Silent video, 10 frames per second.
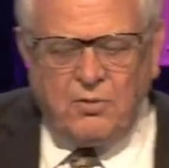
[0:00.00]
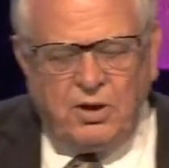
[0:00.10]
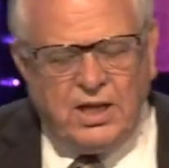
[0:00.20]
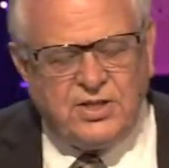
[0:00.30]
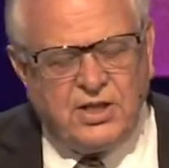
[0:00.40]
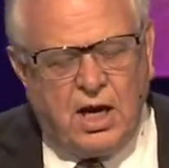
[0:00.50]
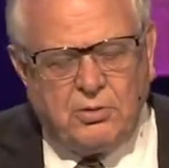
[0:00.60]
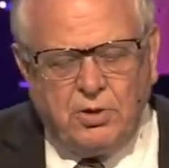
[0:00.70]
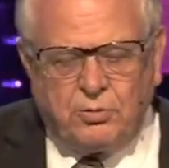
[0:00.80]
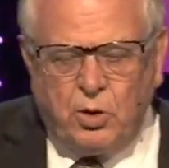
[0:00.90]
Well, I
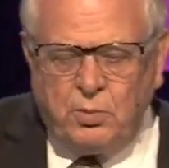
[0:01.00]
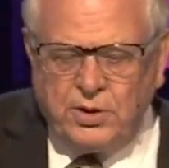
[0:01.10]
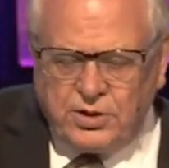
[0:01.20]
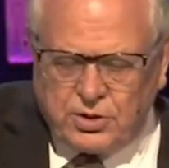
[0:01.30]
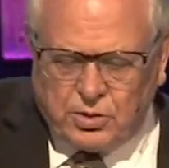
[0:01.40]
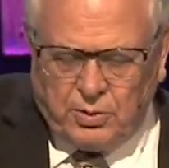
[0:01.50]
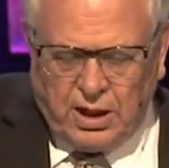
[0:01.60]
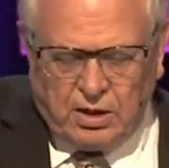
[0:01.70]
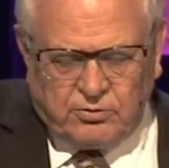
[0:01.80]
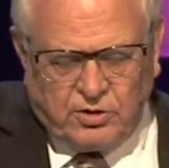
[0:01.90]
start with Romans
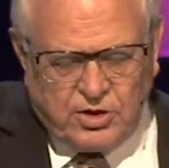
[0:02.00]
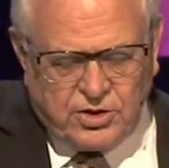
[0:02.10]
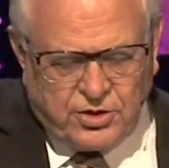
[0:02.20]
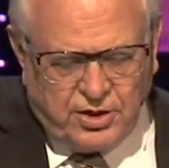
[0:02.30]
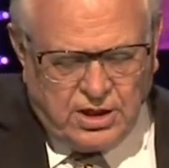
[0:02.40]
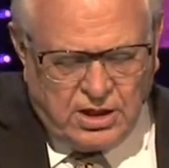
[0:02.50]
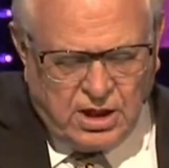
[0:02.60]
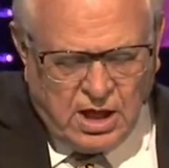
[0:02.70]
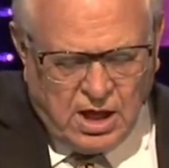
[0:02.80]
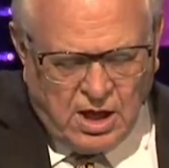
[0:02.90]
12, verse 3.
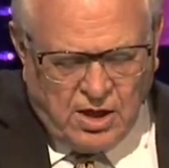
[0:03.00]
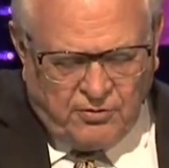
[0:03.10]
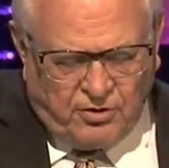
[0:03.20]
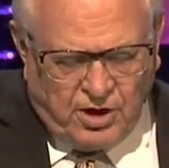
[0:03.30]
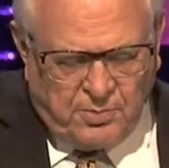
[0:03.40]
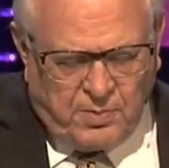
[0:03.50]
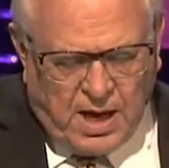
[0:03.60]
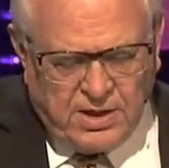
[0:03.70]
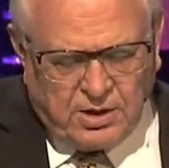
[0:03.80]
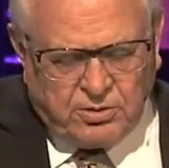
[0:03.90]
For
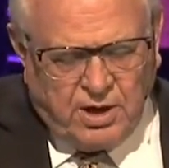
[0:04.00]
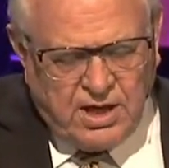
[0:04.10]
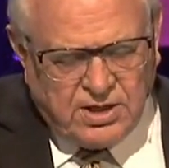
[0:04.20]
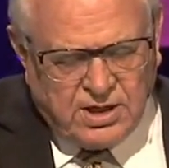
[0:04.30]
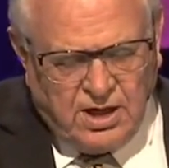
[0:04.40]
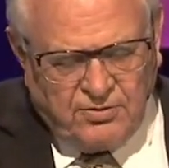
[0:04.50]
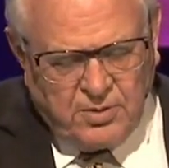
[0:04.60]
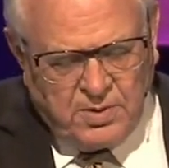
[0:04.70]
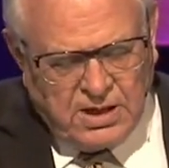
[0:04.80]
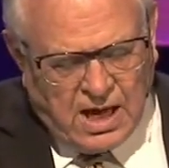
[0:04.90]
by the grace
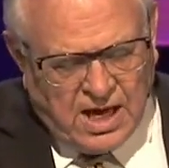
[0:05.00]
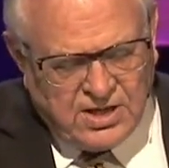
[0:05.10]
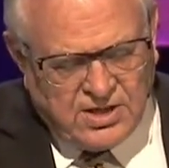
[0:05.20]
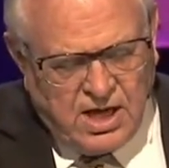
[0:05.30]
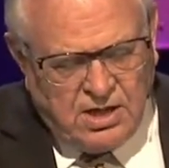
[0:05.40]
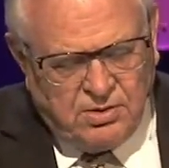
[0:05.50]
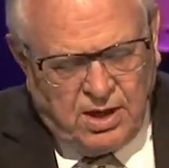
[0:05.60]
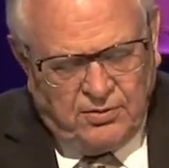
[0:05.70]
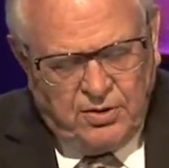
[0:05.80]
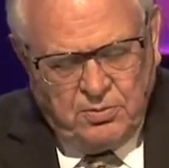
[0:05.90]
given me, I say
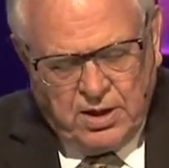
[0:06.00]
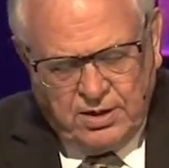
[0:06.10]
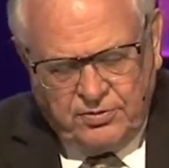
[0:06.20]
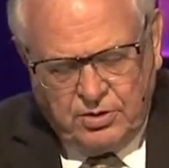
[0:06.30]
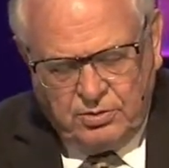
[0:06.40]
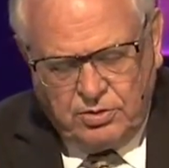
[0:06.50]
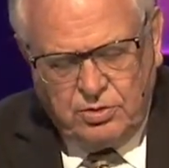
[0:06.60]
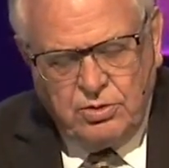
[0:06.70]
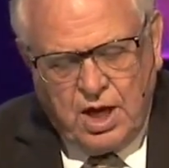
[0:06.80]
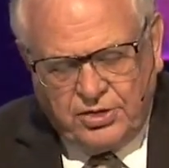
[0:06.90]
to every one of you, do